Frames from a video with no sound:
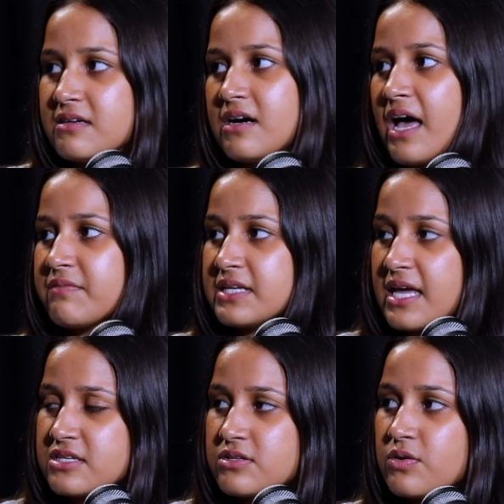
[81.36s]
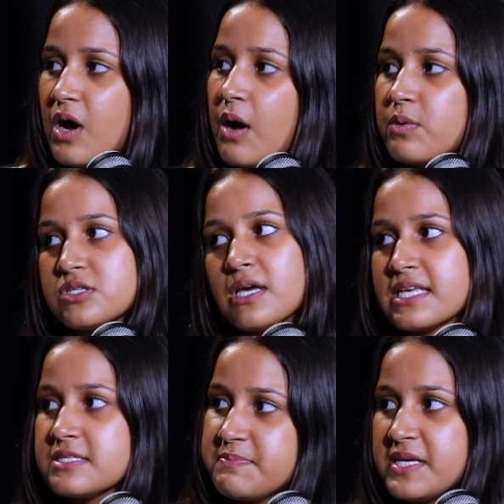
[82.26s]
I would like to know, how was your
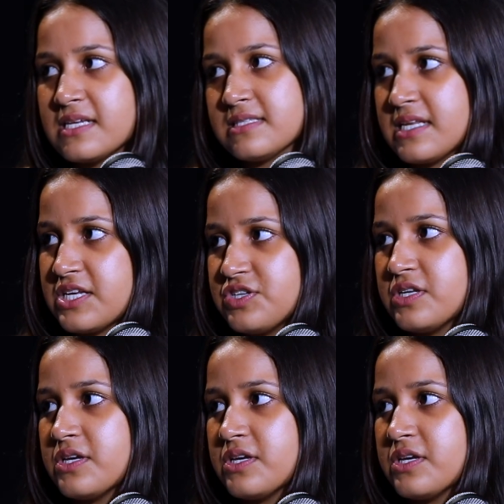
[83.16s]
experience in SGT